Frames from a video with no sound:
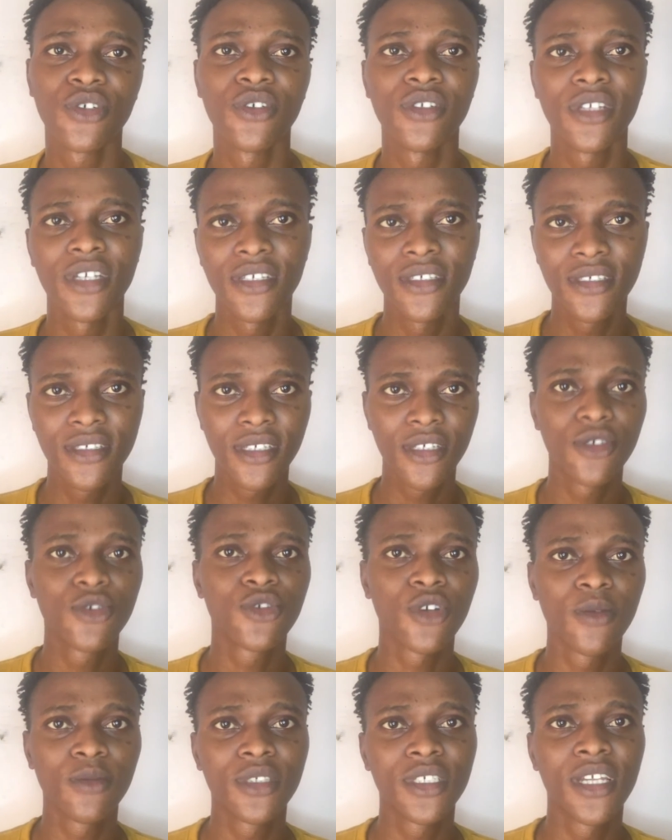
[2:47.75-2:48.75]
They say
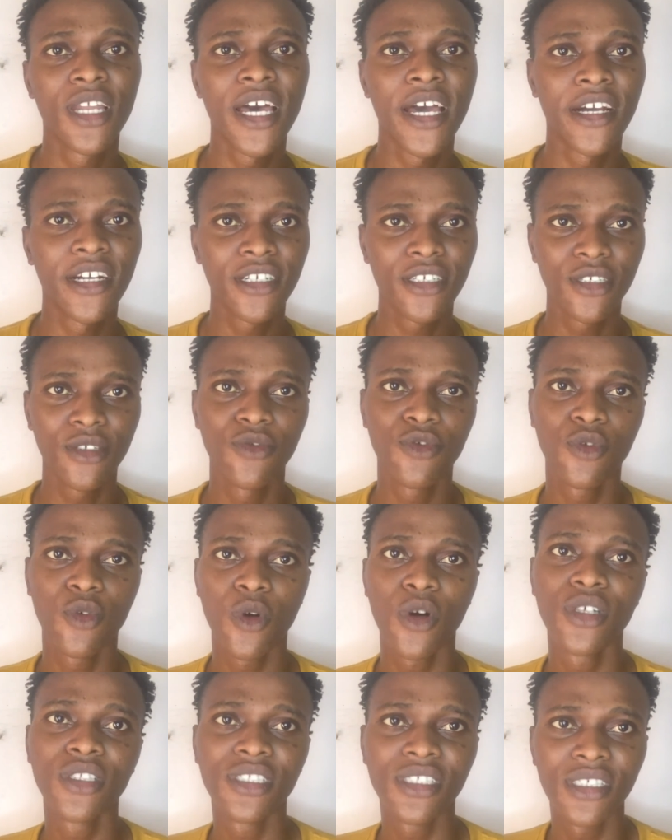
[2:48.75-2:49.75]
something like, if you
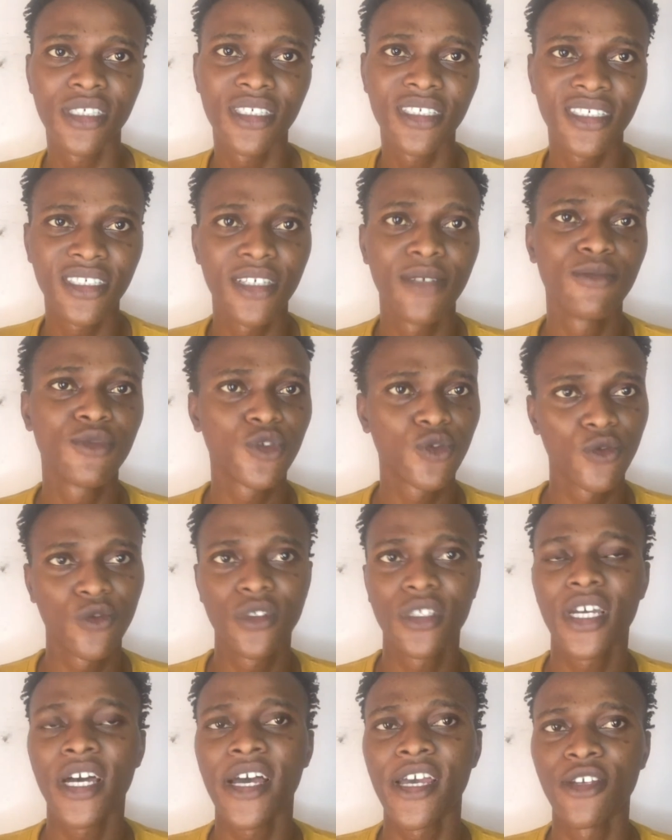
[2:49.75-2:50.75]
want the same tools
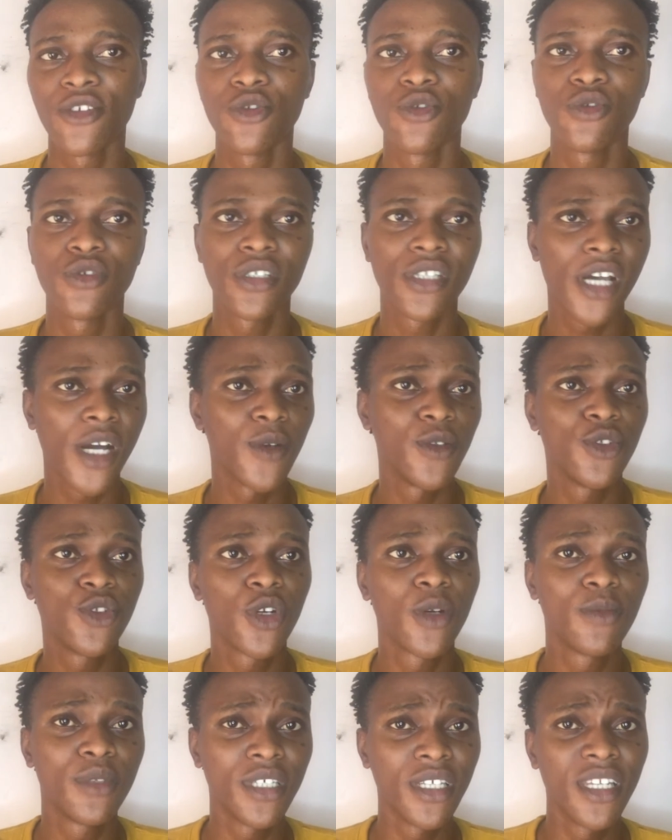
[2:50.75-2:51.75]
I use, I'll drop
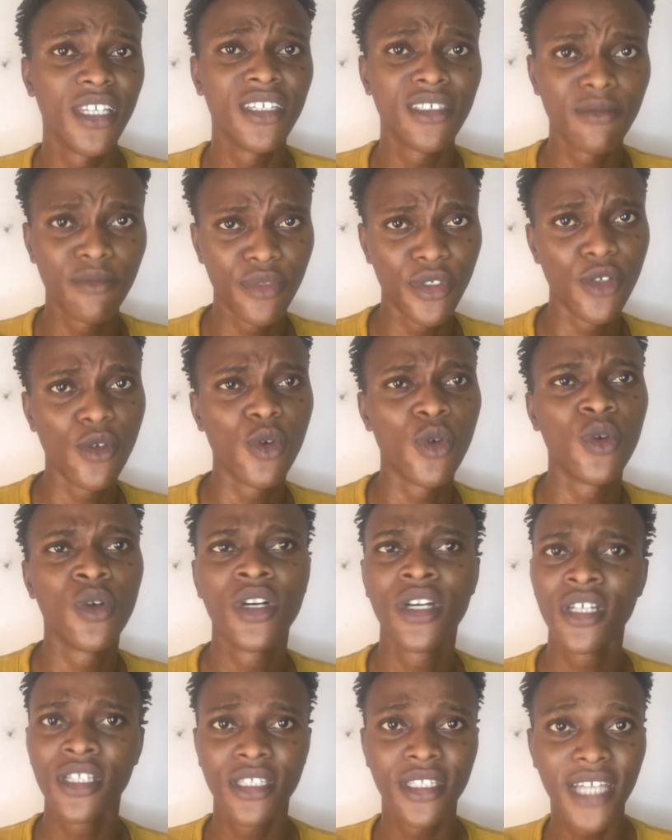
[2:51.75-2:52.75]
the link below.
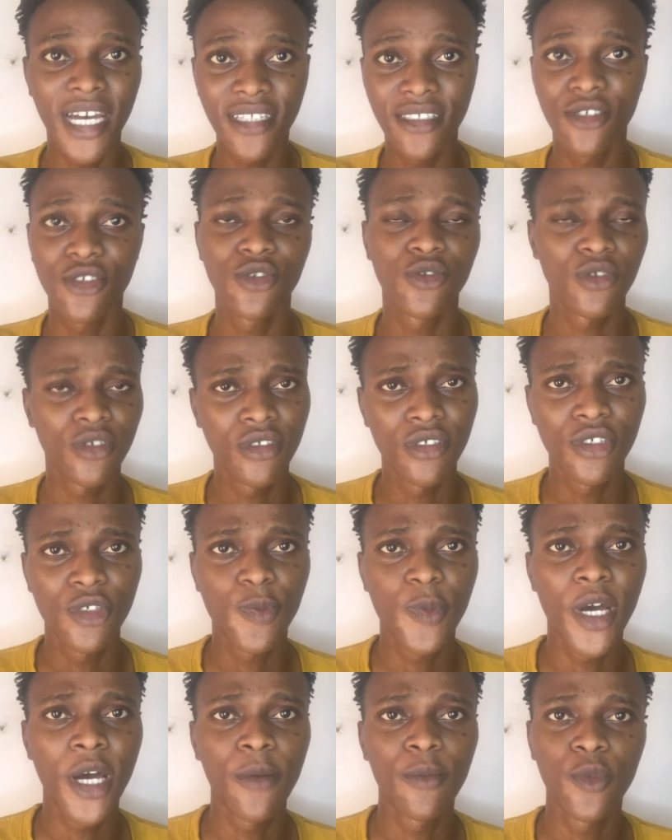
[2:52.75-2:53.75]
That is not a
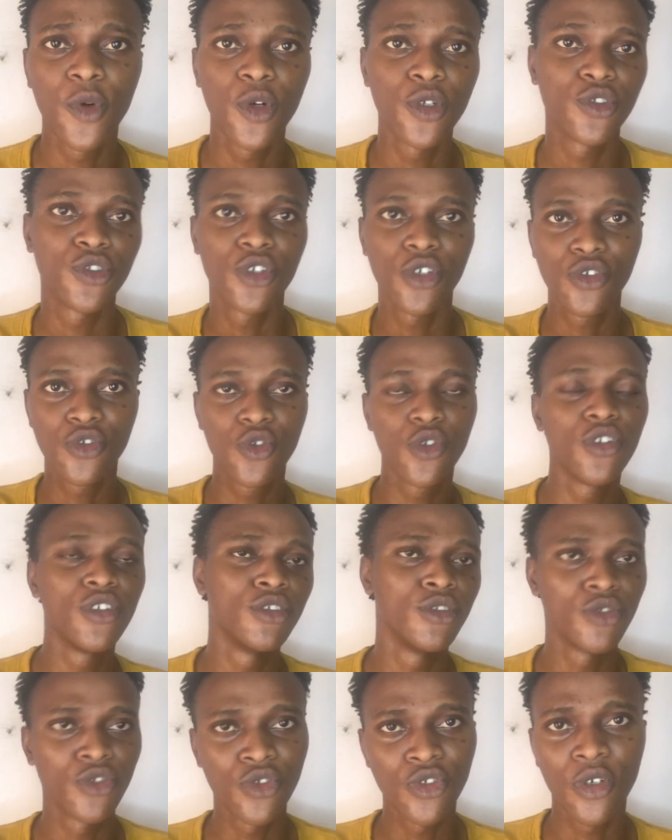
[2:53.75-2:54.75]
spam, but just going
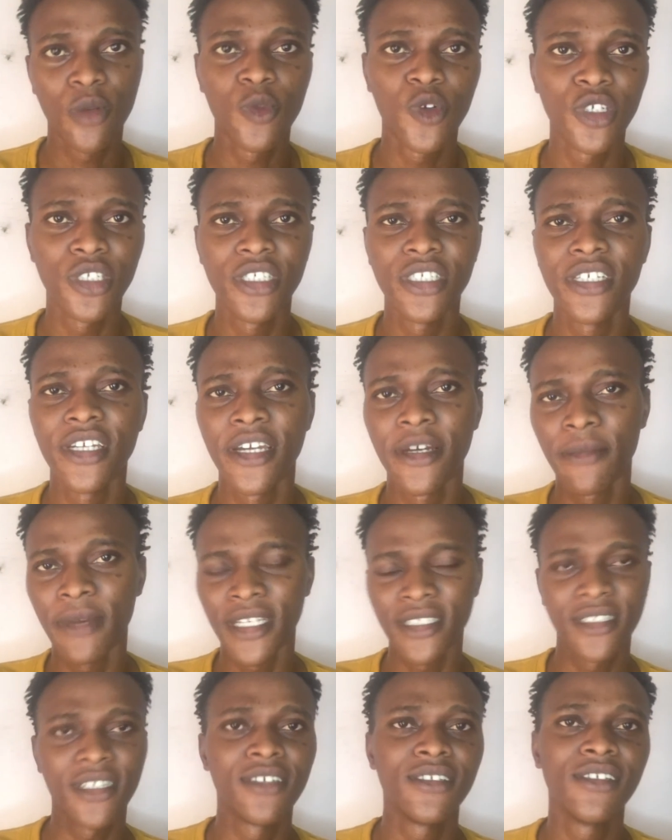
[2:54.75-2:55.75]
to someone DM and
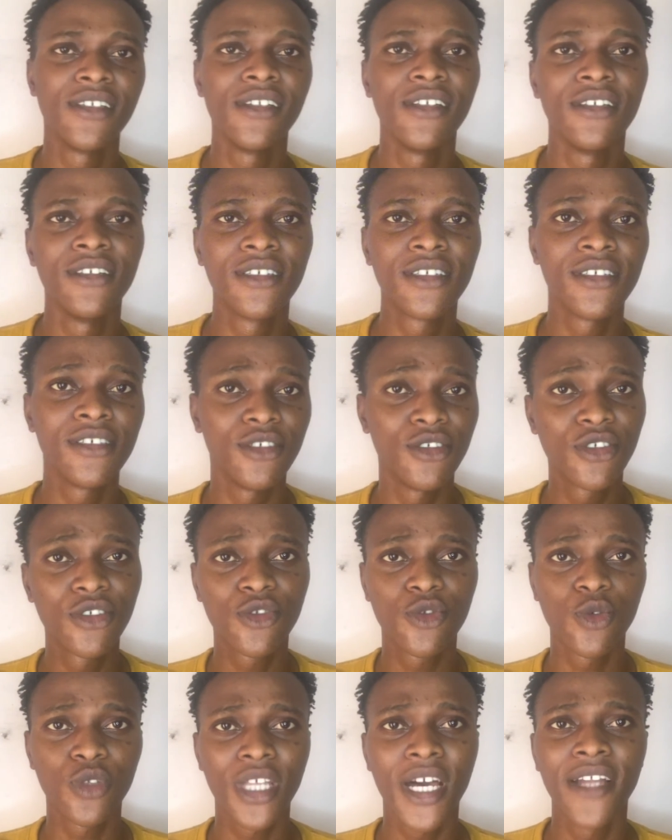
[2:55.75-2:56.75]
send a link is
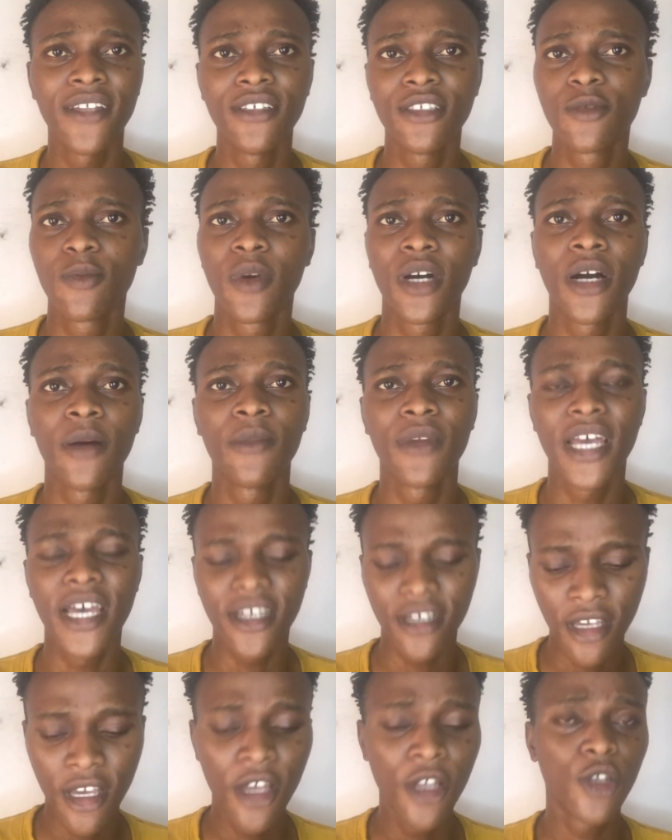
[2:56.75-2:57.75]
totally spam. Like
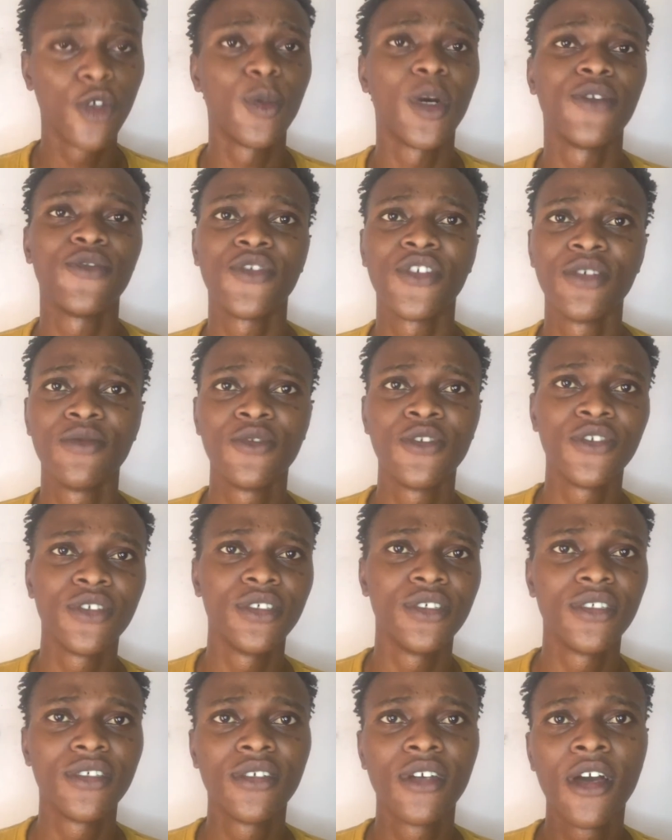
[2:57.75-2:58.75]
number five
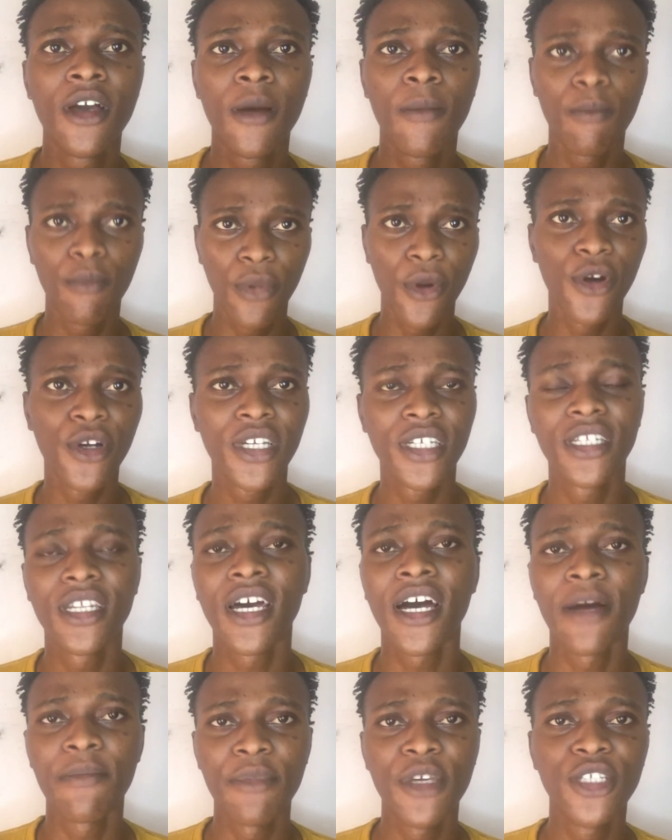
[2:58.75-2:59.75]
is blogging
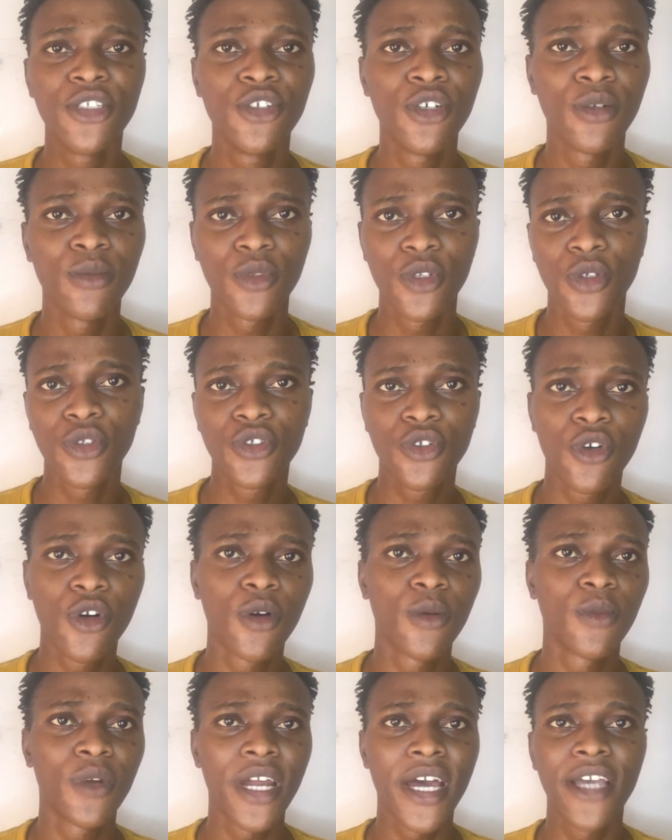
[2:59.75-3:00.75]
and
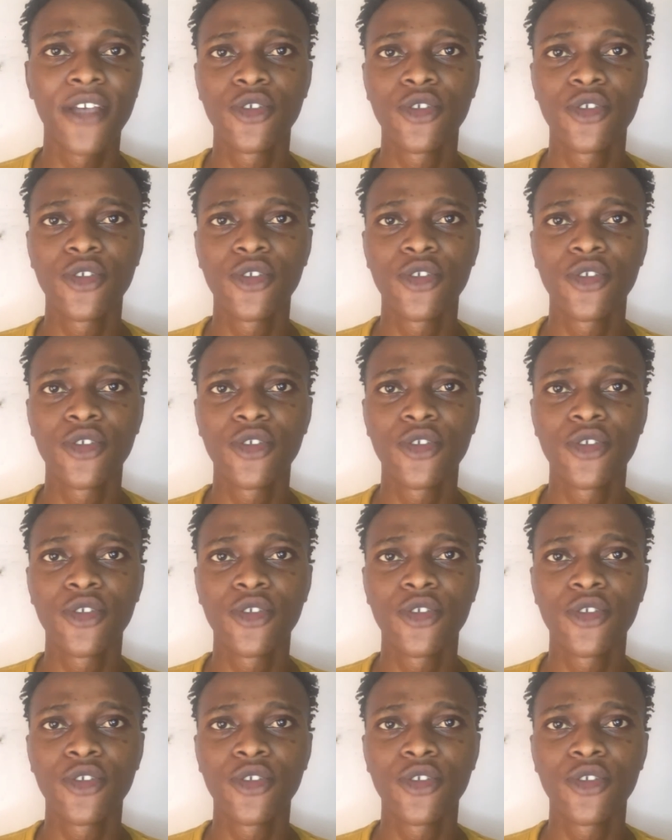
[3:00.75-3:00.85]
medium.com, right?